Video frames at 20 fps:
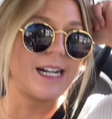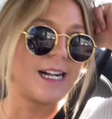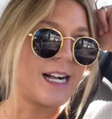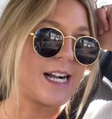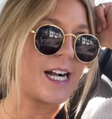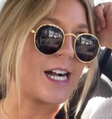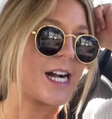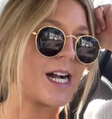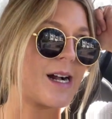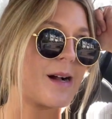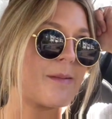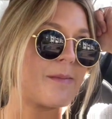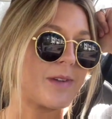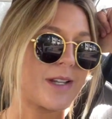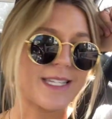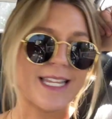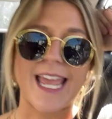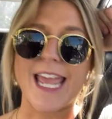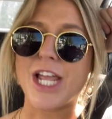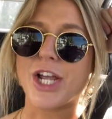Um,
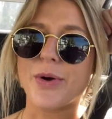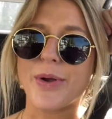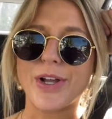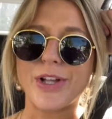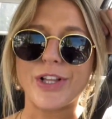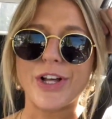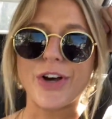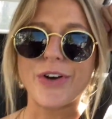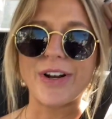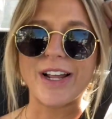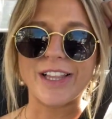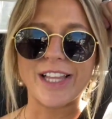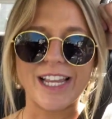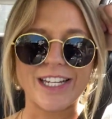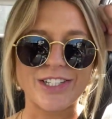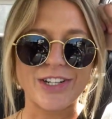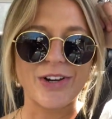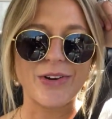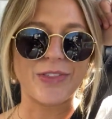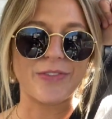because I hate going alone. I
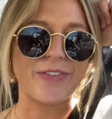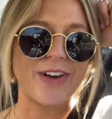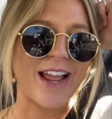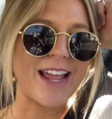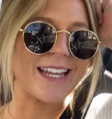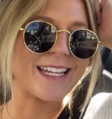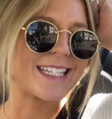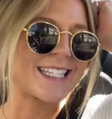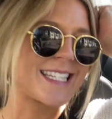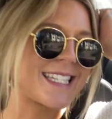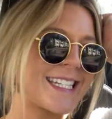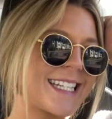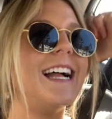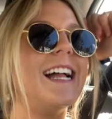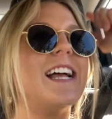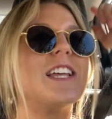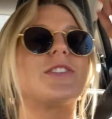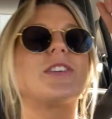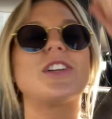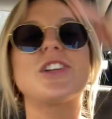like to go with friends.
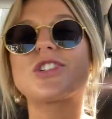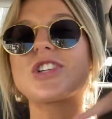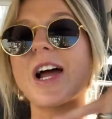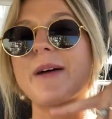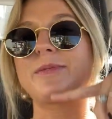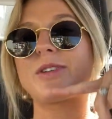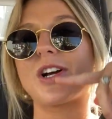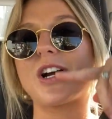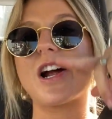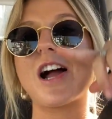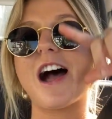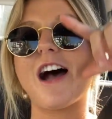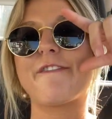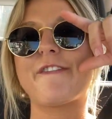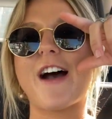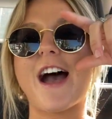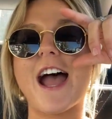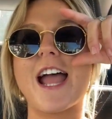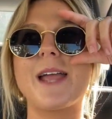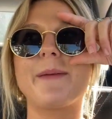So I just dropped her off.
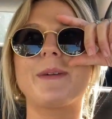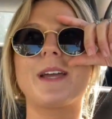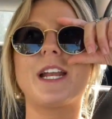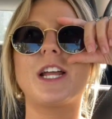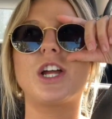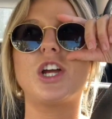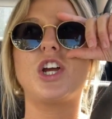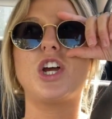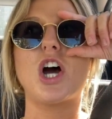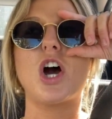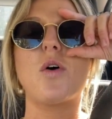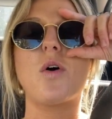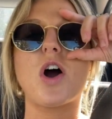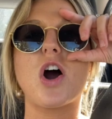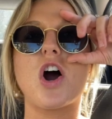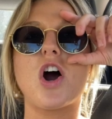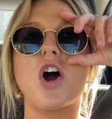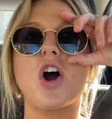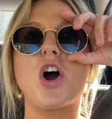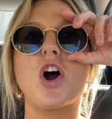I'm gonna go
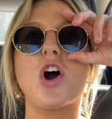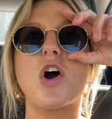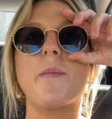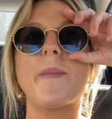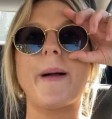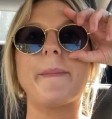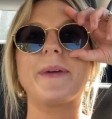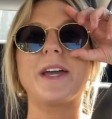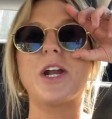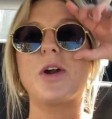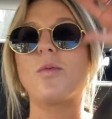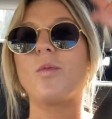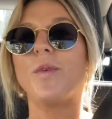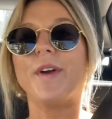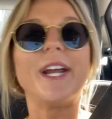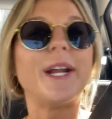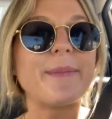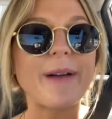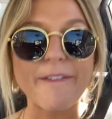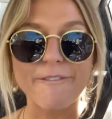home. I'm gonna
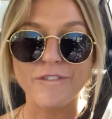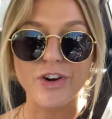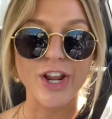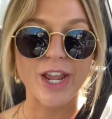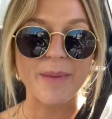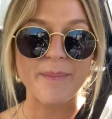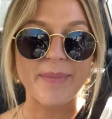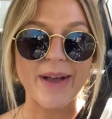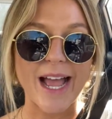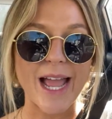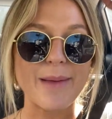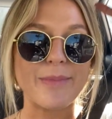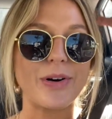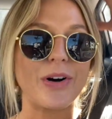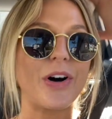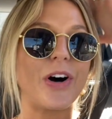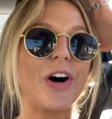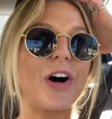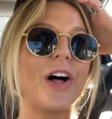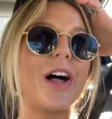read my freaking Bible.
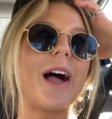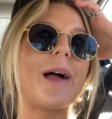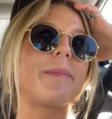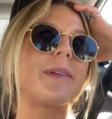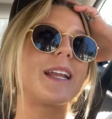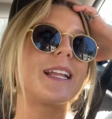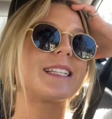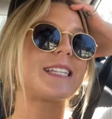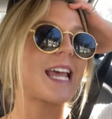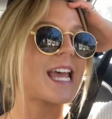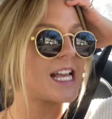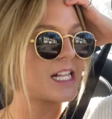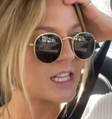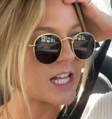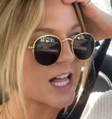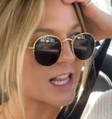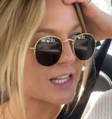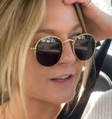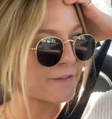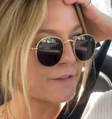I'm gonna take
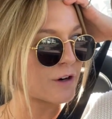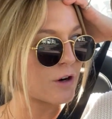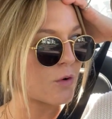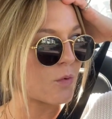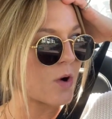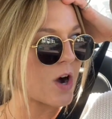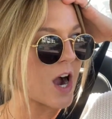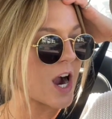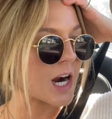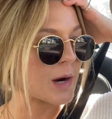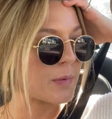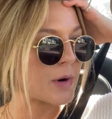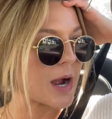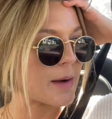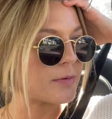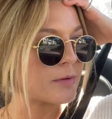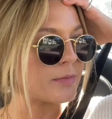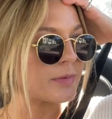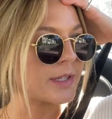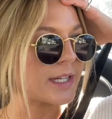Lolly for a walk,
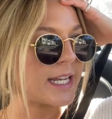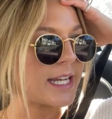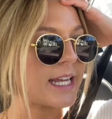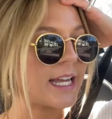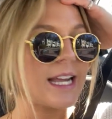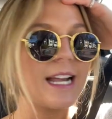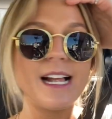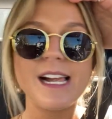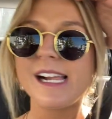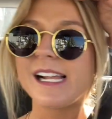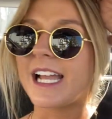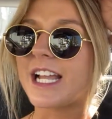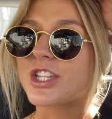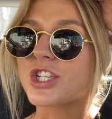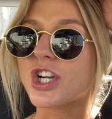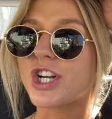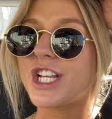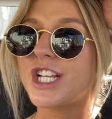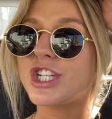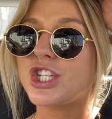probably.
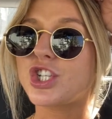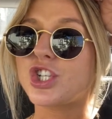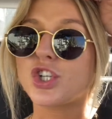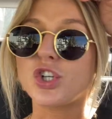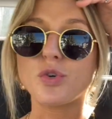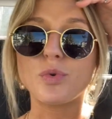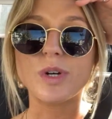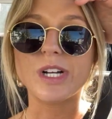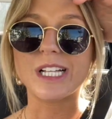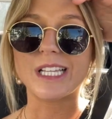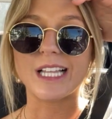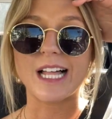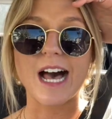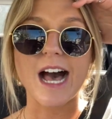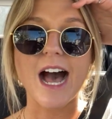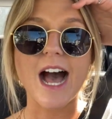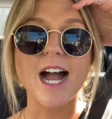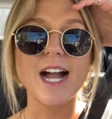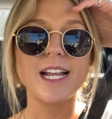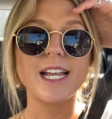It's already two
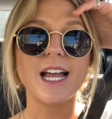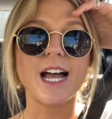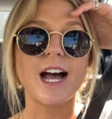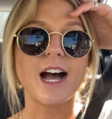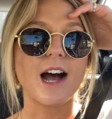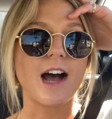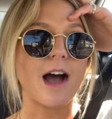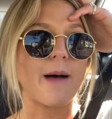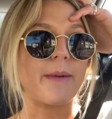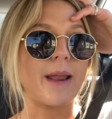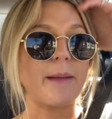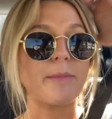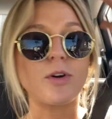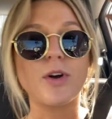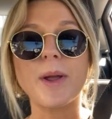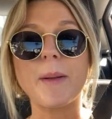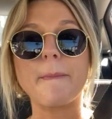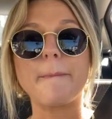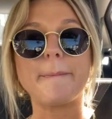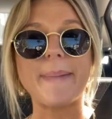o'clock, um, and I'm
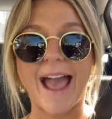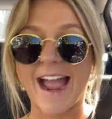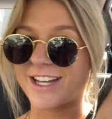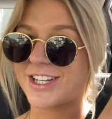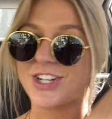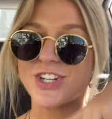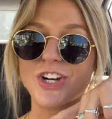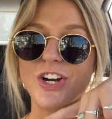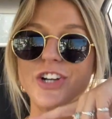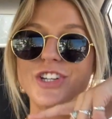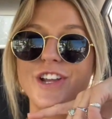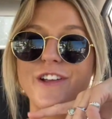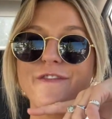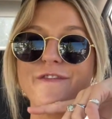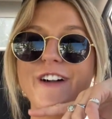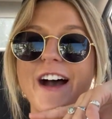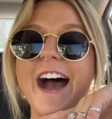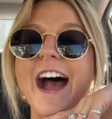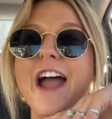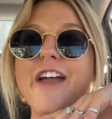going back to church at
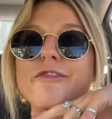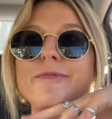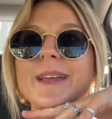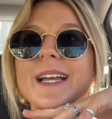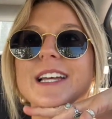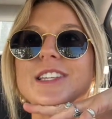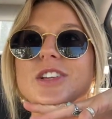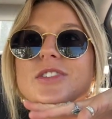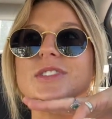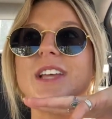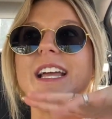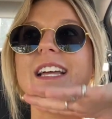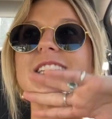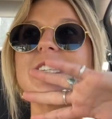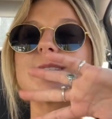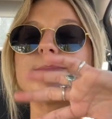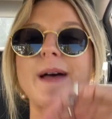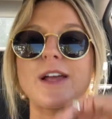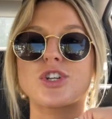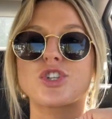five because there's like a
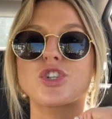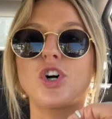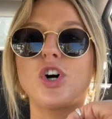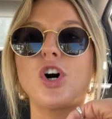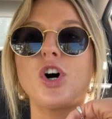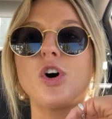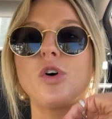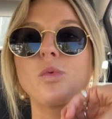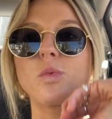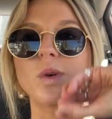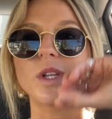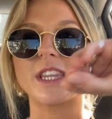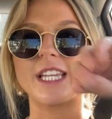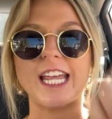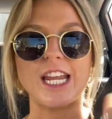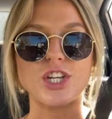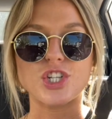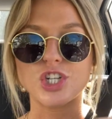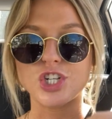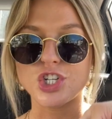special
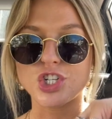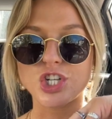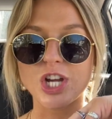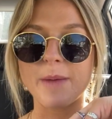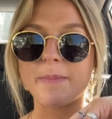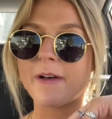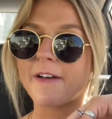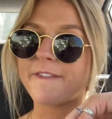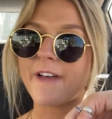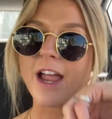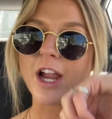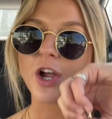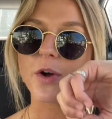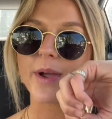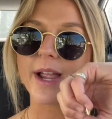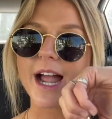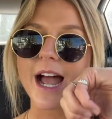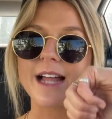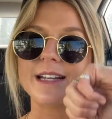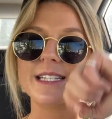relationship event
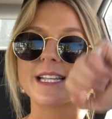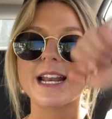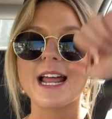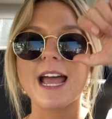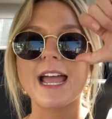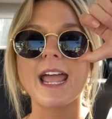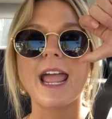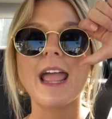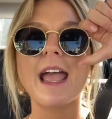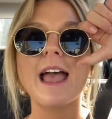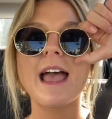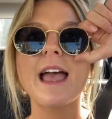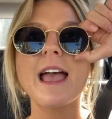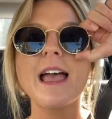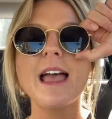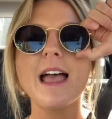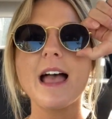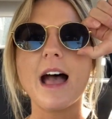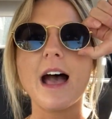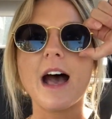going on tonight.
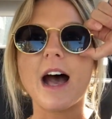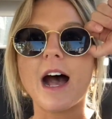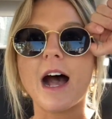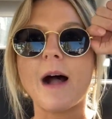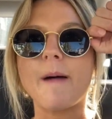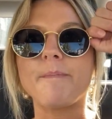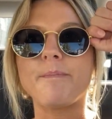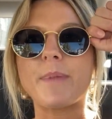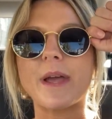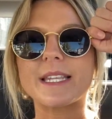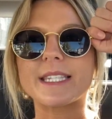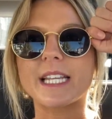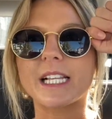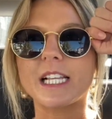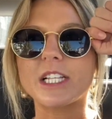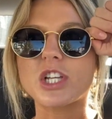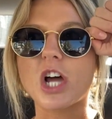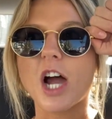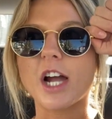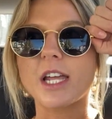um,
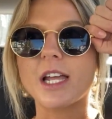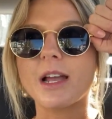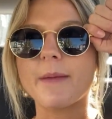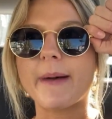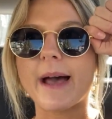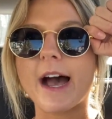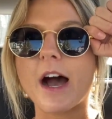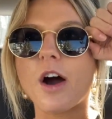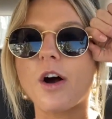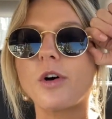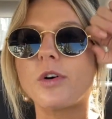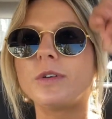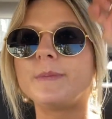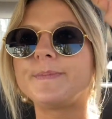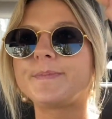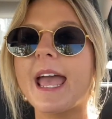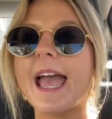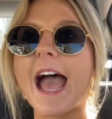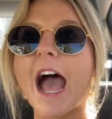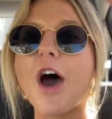basically talking about
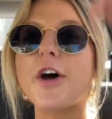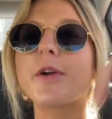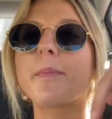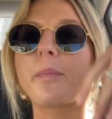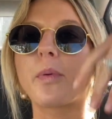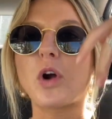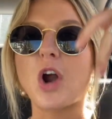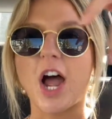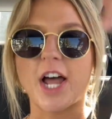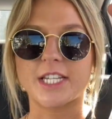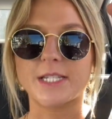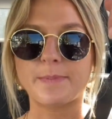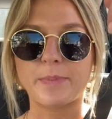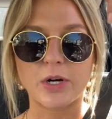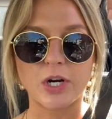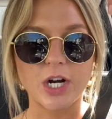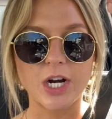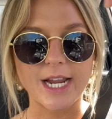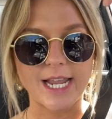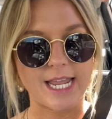how to
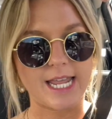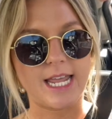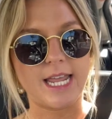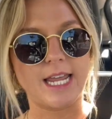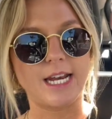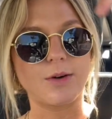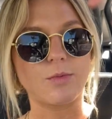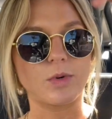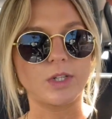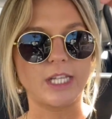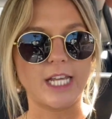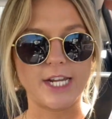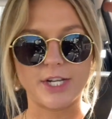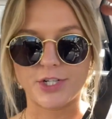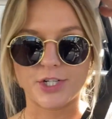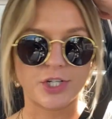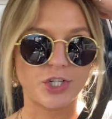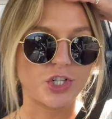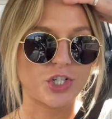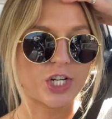prosper in
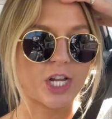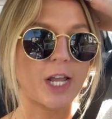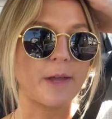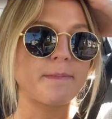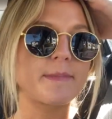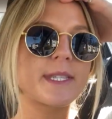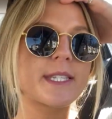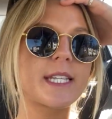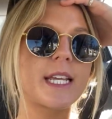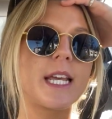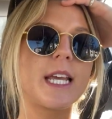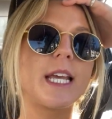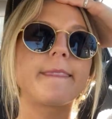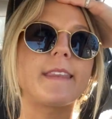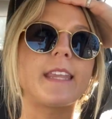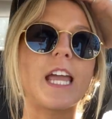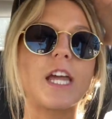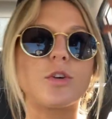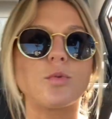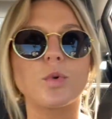relationships
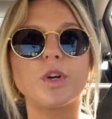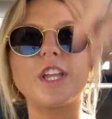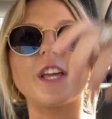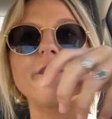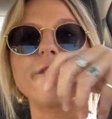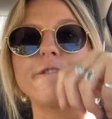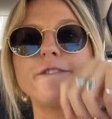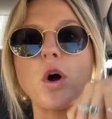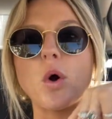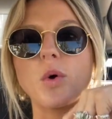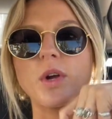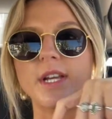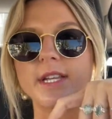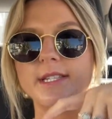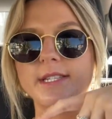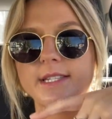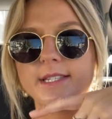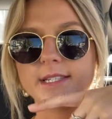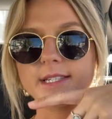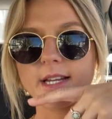and really
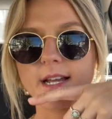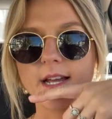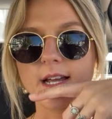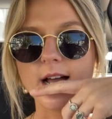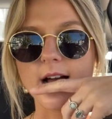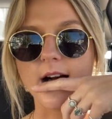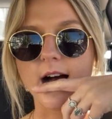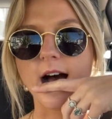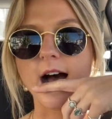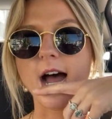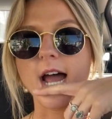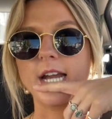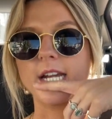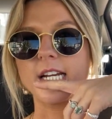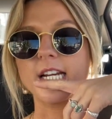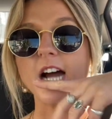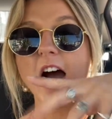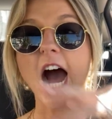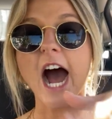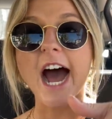focus on
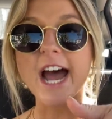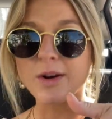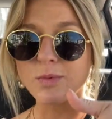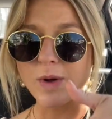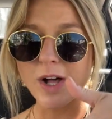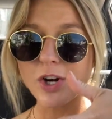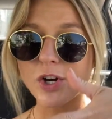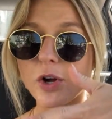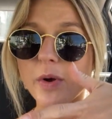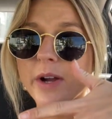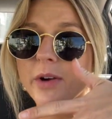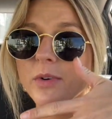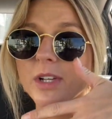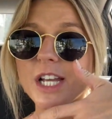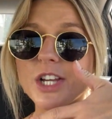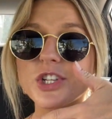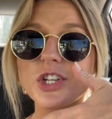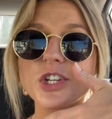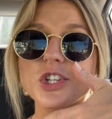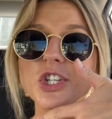God while growing
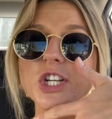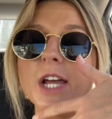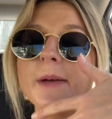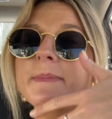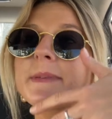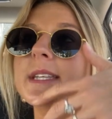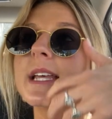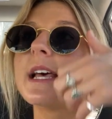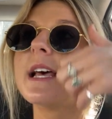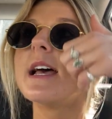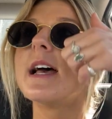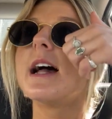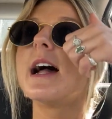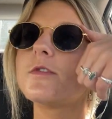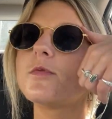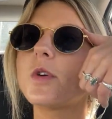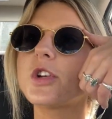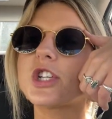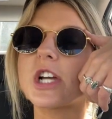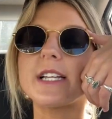relationships,
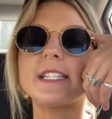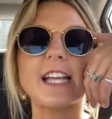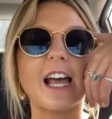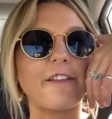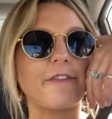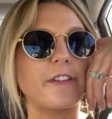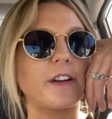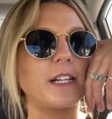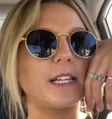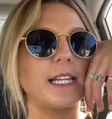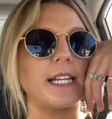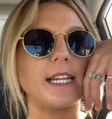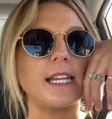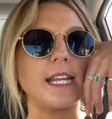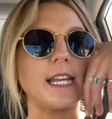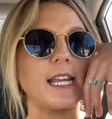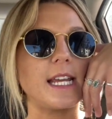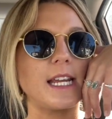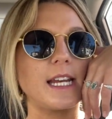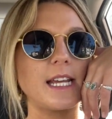which I definitely
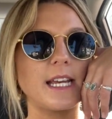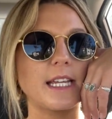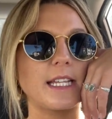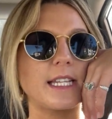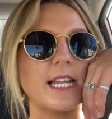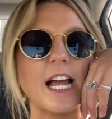need.